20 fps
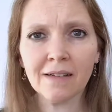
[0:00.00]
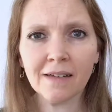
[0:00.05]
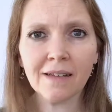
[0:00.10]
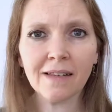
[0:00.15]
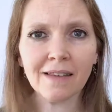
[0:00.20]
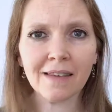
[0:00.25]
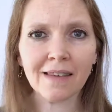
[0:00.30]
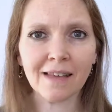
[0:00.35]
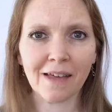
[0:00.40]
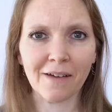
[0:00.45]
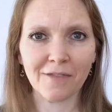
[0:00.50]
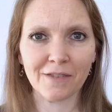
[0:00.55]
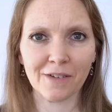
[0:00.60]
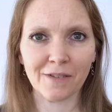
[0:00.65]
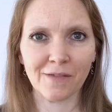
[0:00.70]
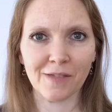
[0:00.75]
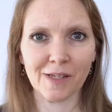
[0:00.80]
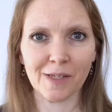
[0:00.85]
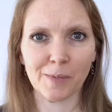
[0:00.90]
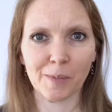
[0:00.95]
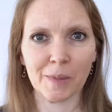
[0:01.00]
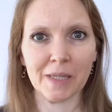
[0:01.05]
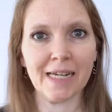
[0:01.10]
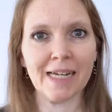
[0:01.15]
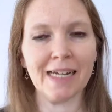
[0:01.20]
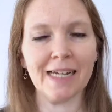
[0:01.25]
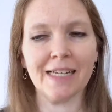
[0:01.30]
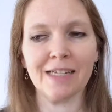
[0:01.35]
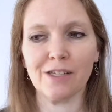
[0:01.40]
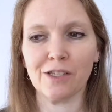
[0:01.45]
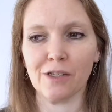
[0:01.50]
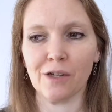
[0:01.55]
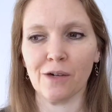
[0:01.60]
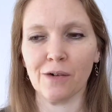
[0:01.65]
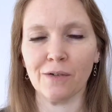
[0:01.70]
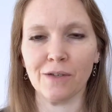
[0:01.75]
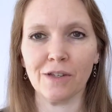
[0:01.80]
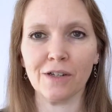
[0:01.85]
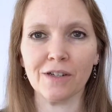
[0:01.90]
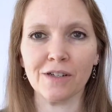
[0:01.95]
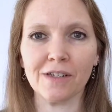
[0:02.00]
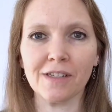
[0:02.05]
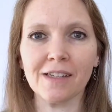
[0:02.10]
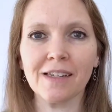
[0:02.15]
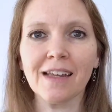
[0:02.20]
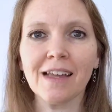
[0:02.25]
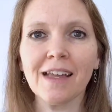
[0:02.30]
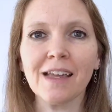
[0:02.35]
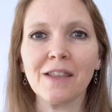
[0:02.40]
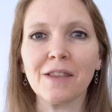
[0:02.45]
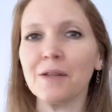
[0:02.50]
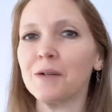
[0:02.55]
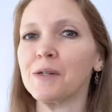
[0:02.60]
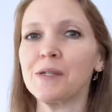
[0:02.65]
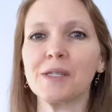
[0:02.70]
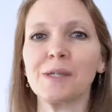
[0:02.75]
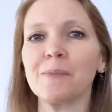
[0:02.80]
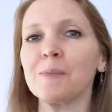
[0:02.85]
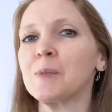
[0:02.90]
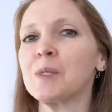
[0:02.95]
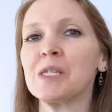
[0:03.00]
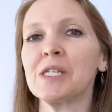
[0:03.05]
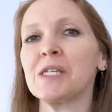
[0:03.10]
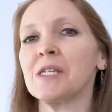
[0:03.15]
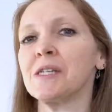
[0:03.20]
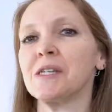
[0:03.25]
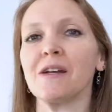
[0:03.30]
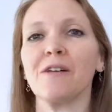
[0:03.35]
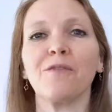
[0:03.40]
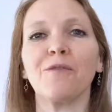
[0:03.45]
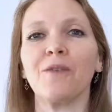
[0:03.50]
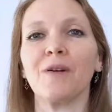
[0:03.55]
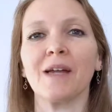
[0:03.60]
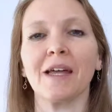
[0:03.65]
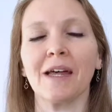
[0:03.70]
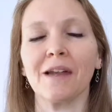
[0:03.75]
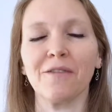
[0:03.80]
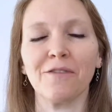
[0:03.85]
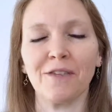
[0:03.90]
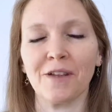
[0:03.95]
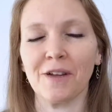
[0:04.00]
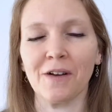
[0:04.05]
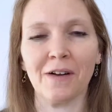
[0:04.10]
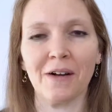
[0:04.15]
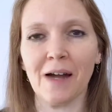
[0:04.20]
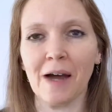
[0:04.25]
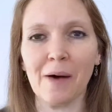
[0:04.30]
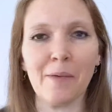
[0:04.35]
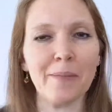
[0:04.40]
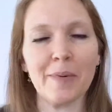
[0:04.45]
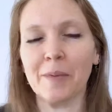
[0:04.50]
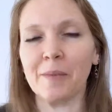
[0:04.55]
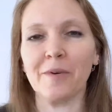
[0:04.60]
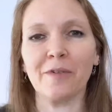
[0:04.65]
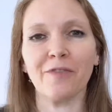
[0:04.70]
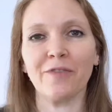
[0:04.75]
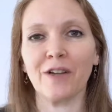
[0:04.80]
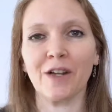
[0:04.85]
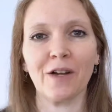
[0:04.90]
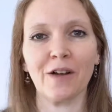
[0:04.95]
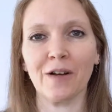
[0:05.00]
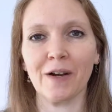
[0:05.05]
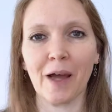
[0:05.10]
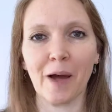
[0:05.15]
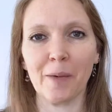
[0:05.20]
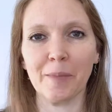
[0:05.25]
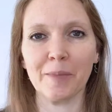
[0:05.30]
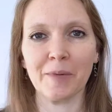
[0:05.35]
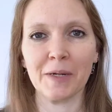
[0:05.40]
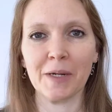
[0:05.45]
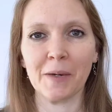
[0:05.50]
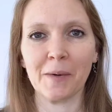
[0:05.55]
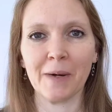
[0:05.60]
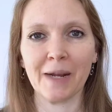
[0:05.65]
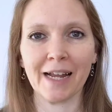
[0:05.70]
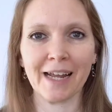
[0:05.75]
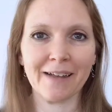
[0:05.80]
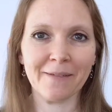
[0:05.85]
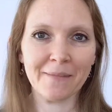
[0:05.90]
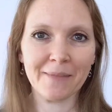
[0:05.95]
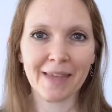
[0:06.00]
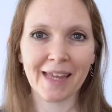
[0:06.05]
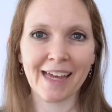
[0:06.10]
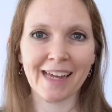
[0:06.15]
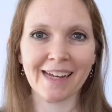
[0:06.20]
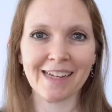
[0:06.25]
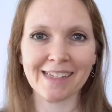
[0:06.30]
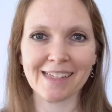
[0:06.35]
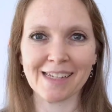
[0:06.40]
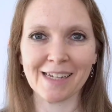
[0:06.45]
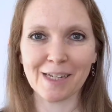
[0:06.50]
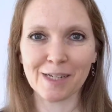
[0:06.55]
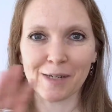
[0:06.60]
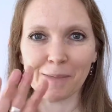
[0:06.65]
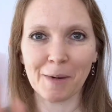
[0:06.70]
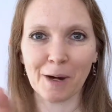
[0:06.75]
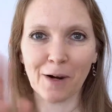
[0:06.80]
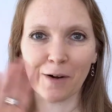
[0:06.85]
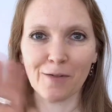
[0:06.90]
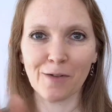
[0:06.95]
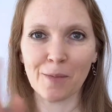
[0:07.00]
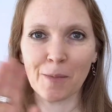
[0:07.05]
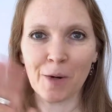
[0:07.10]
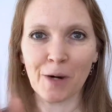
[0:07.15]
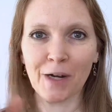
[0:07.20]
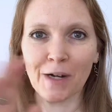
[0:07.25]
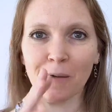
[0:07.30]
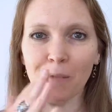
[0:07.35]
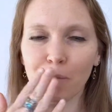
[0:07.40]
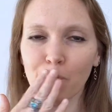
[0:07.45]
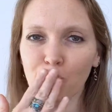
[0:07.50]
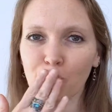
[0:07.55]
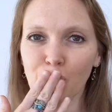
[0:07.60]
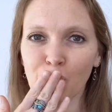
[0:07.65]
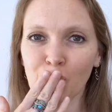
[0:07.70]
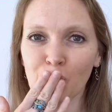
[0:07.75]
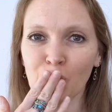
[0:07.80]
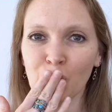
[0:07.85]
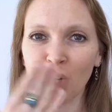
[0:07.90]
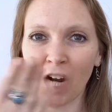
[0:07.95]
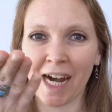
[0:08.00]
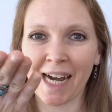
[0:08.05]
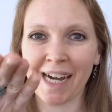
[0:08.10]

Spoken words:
left of this play, so there's some stuff we got to figure out, but we'll figure it out pretty quick. And I'll see you tomorrow for more. Mwah.